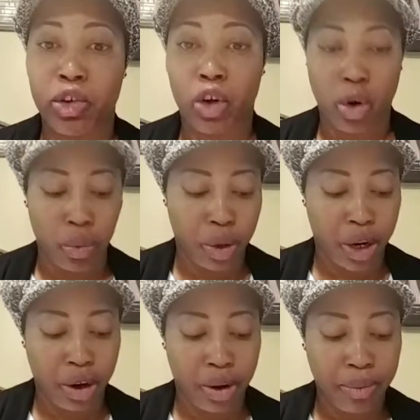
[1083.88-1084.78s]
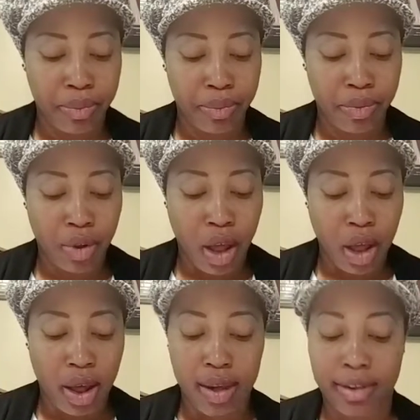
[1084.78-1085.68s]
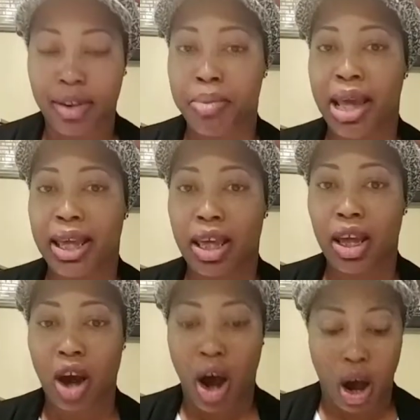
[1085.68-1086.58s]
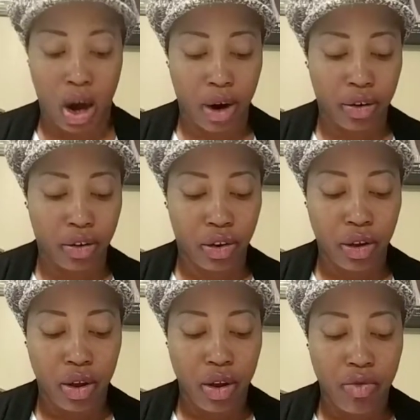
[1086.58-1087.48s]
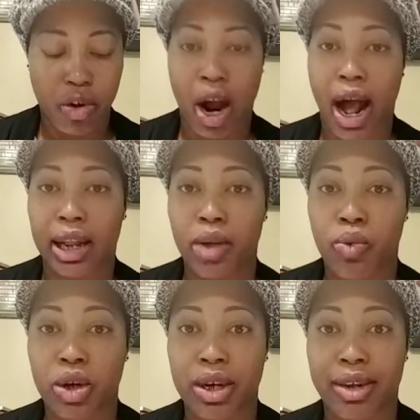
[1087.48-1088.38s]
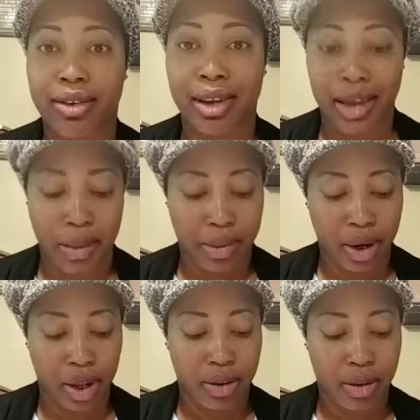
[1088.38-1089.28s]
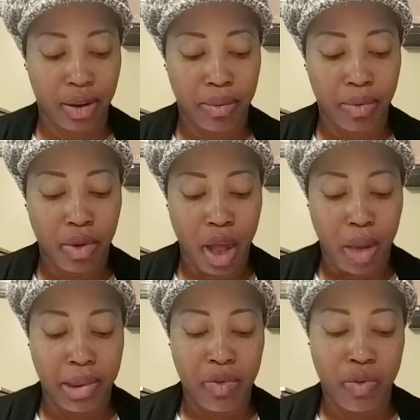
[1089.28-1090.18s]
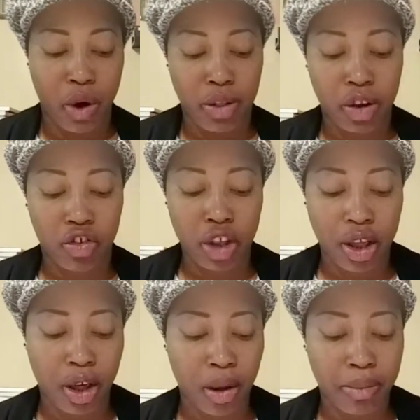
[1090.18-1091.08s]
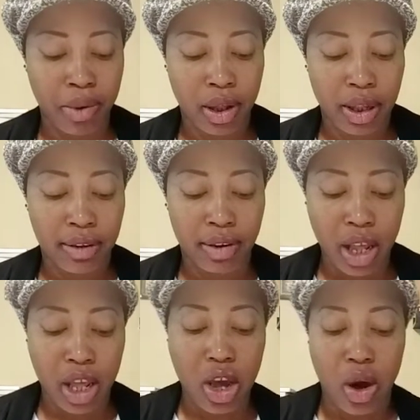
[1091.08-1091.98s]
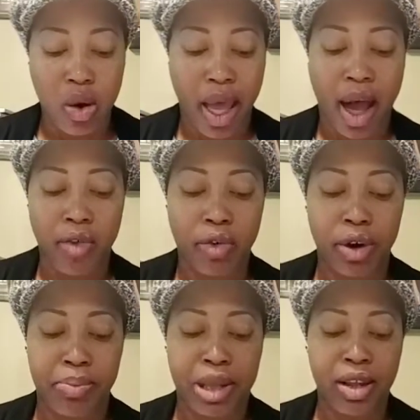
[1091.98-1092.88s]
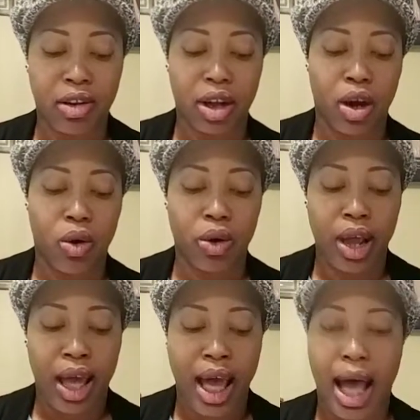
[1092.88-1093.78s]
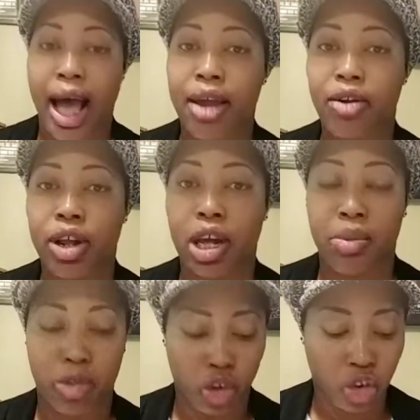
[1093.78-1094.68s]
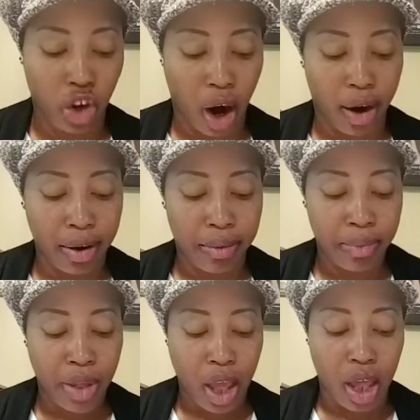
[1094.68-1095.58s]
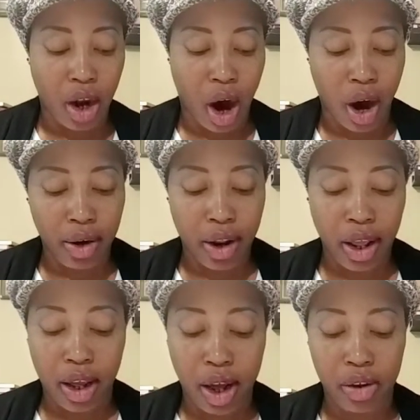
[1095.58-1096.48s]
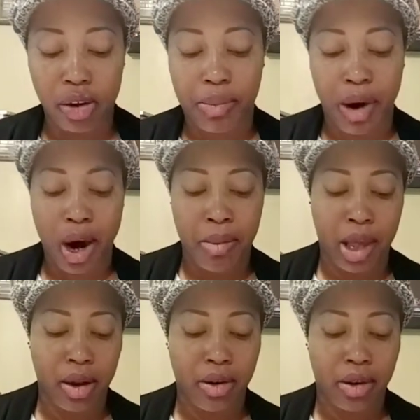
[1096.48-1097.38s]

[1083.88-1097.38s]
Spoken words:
a career custom making cars for Hollywood celebrities. Before the GM, CEO Alfred P. Sloan hired him to start an art and color department.